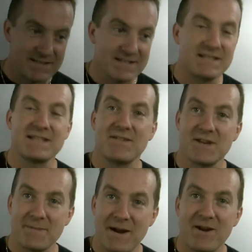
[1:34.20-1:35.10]

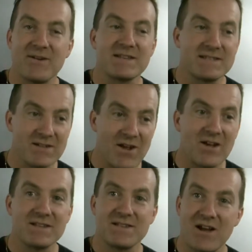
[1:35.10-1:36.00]
67 Camaro. It's still
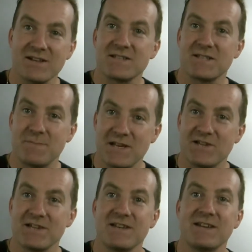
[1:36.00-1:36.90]
on stock
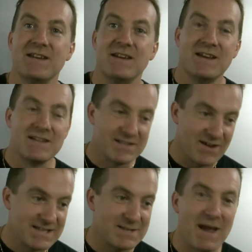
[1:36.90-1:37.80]
suspension. It still
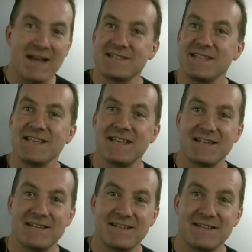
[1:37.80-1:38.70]
has the back seat in it.